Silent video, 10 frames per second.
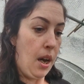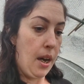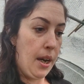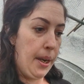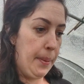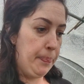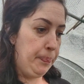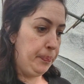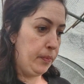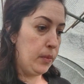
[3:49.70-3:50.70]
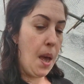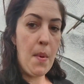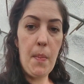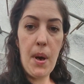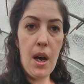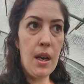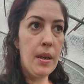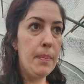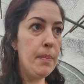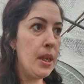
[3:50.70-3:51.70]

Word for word: Um, lemon balm,